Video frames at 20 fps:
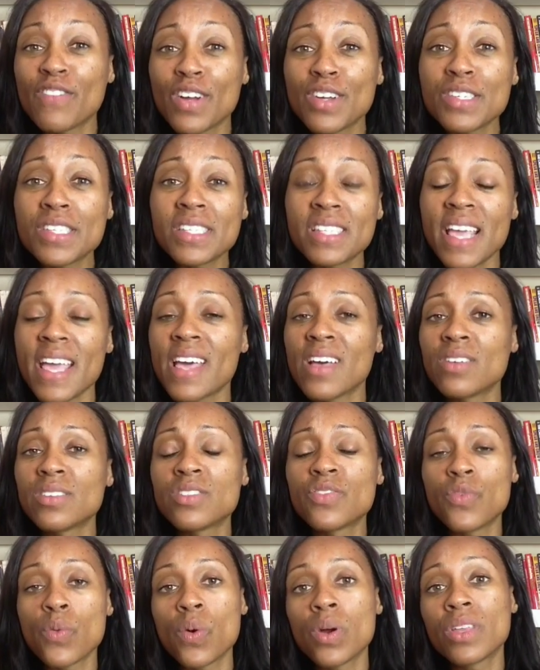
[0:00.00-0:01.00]
first sales
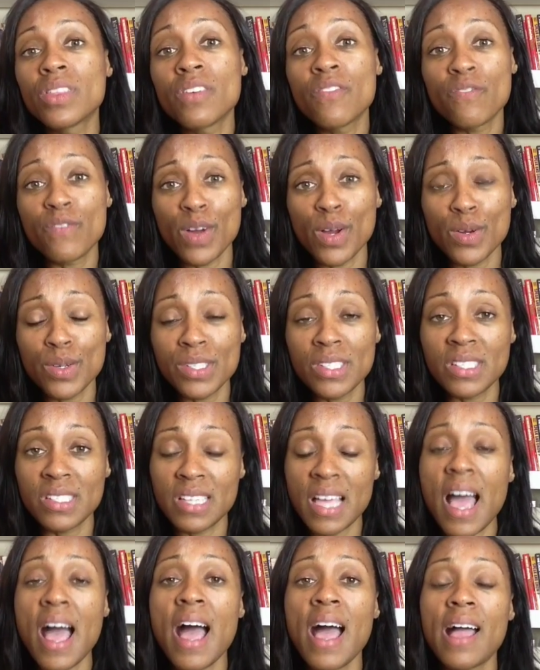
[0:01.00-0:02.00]
for the first
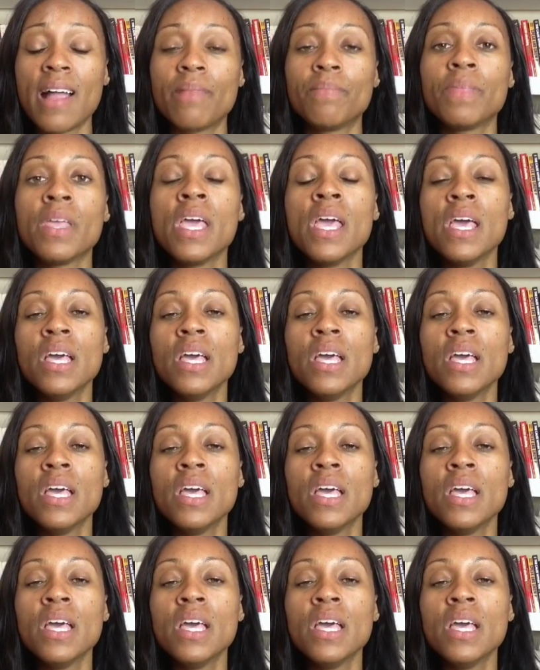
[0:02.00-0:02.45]
time.